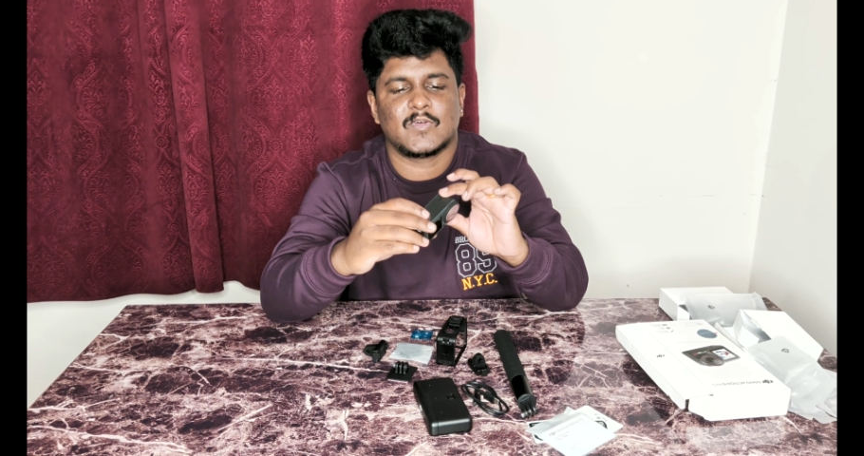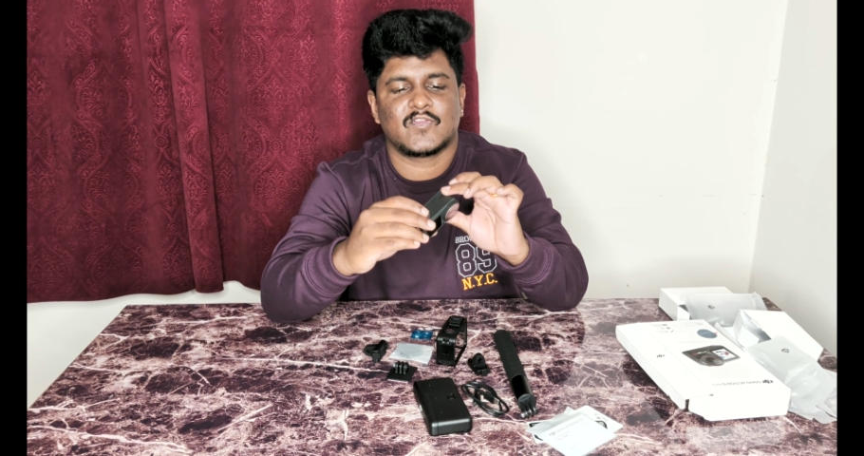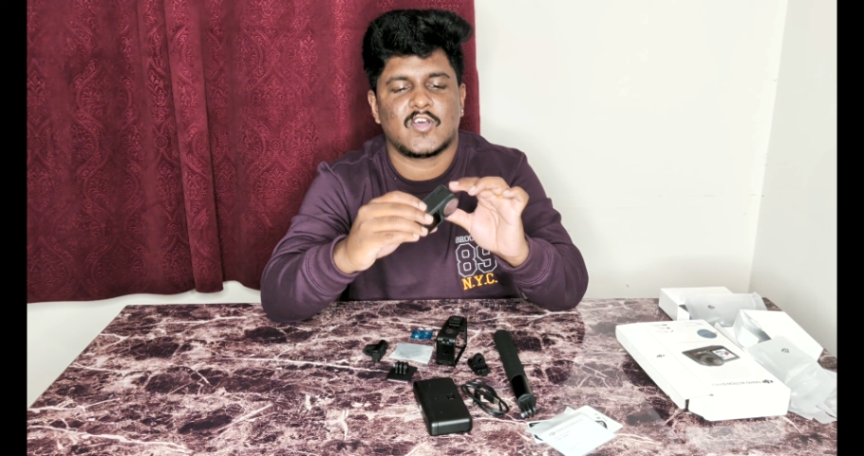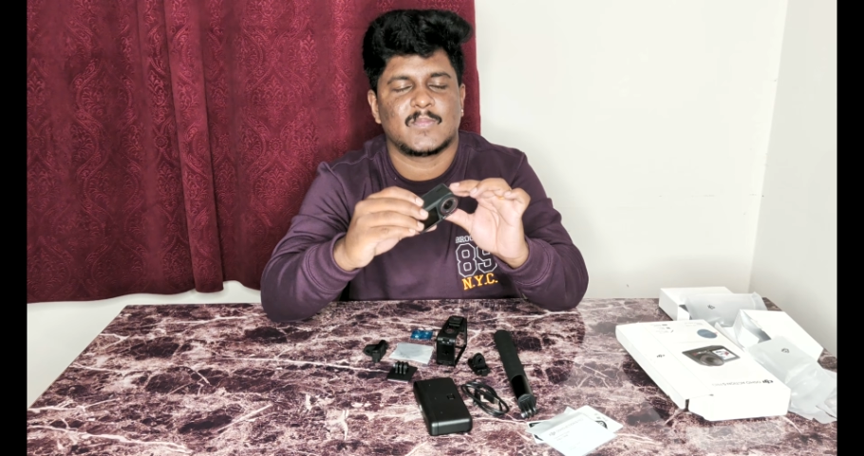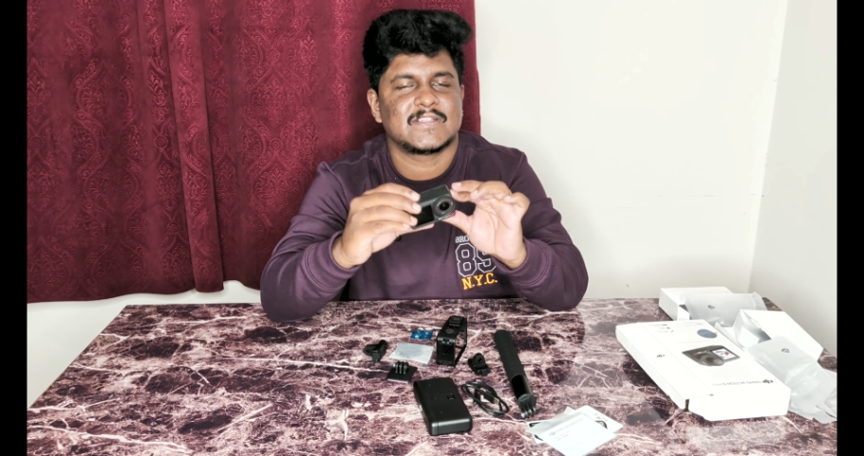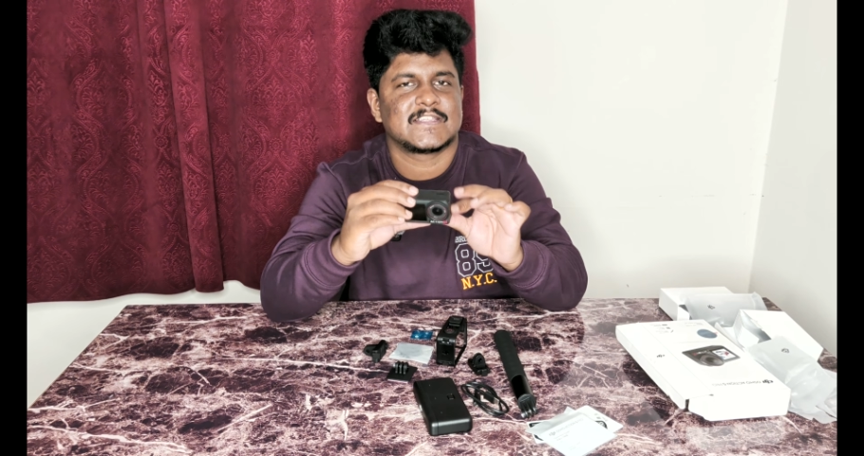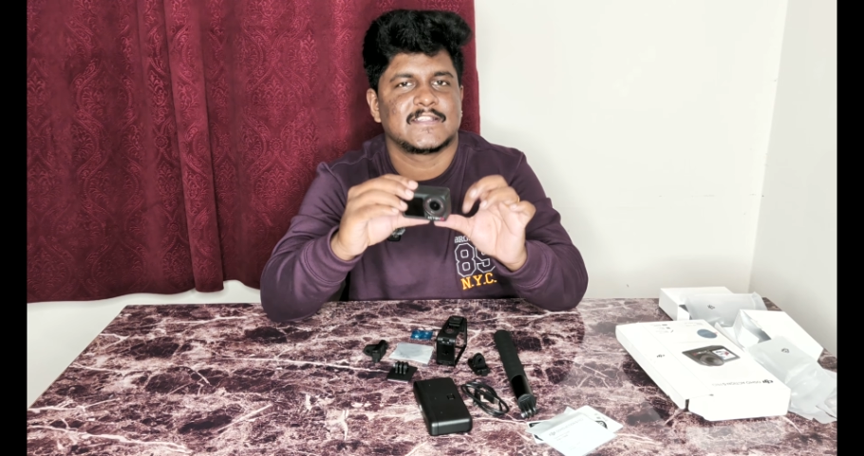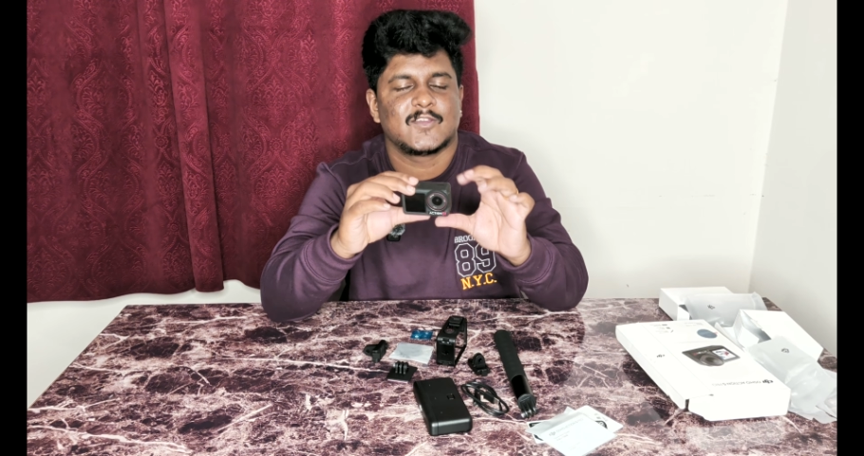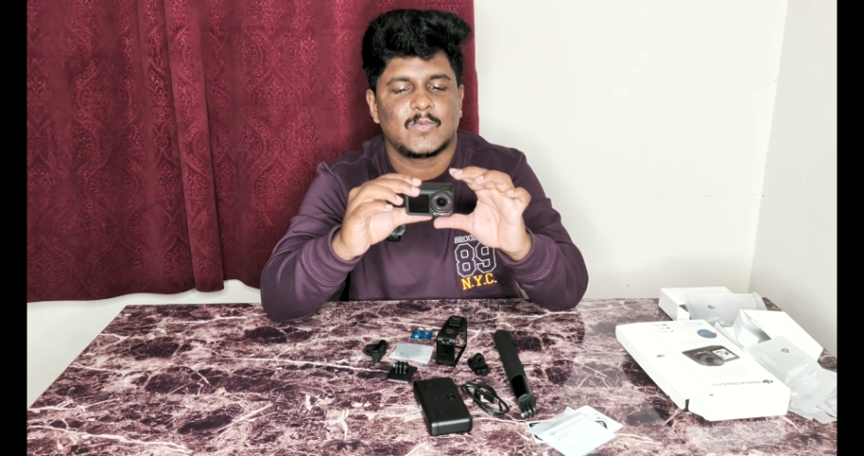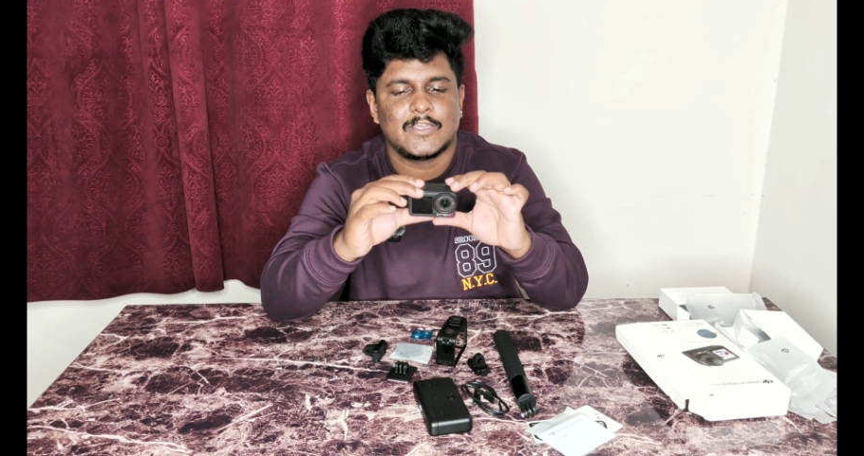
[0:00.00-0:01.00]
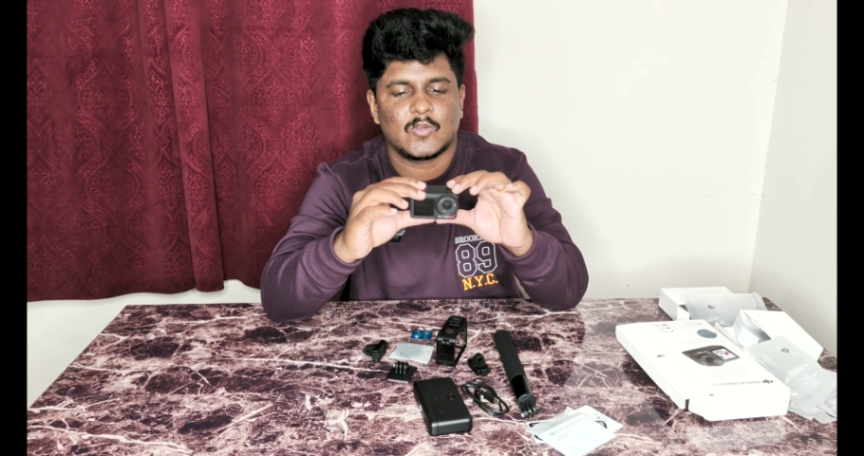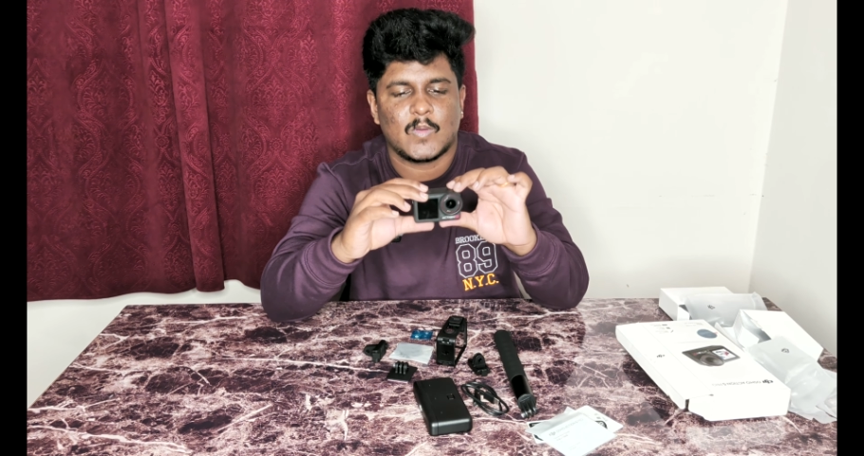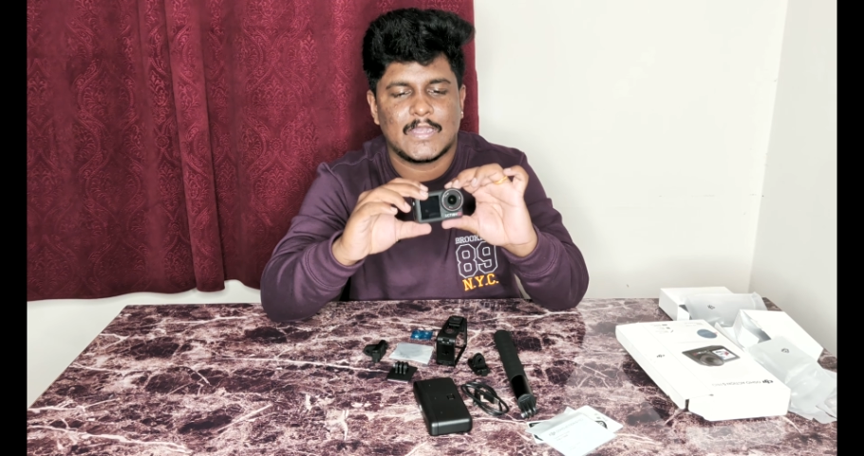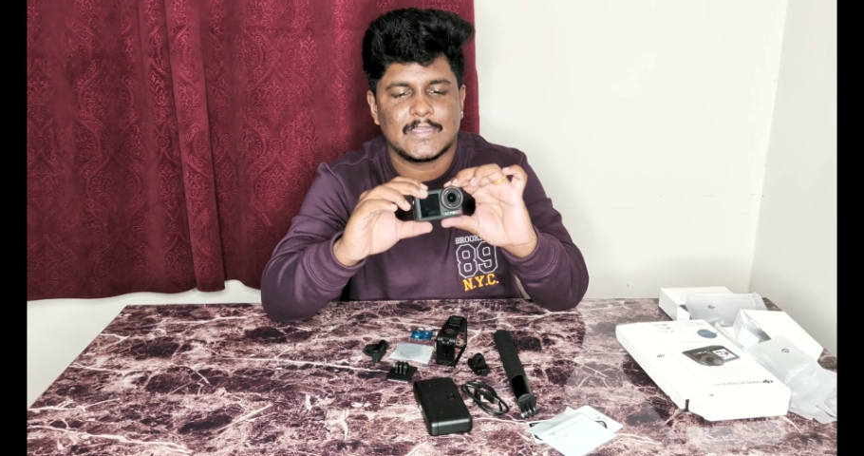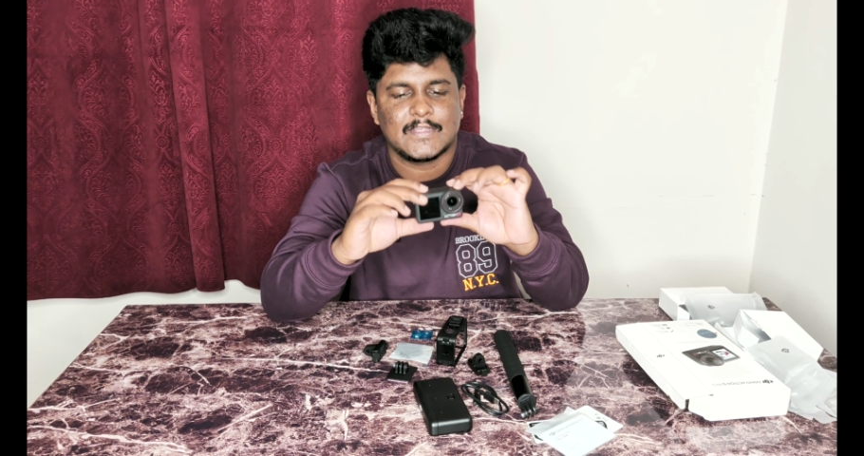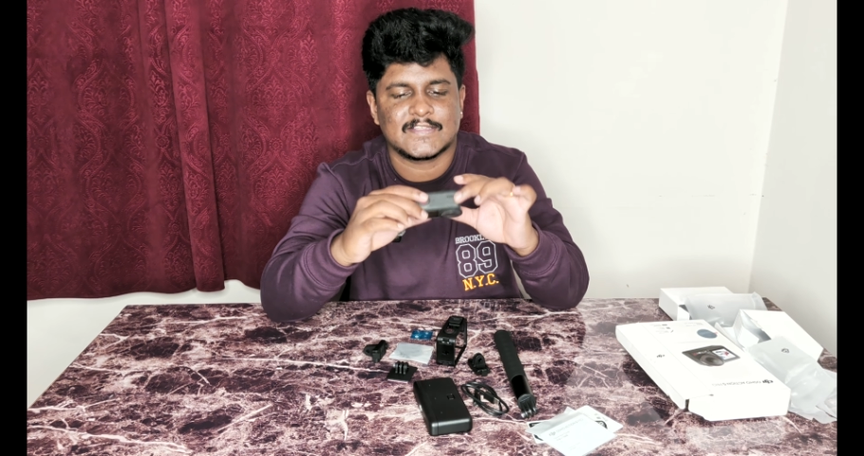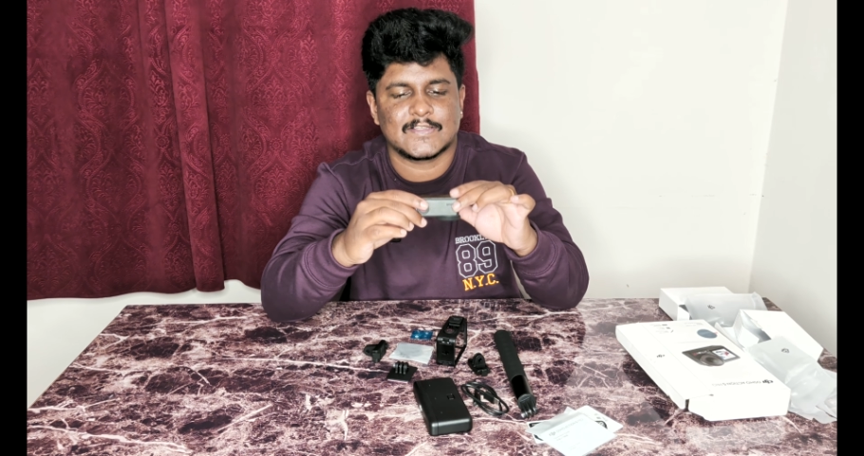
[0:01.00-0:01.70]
performance and the video quality.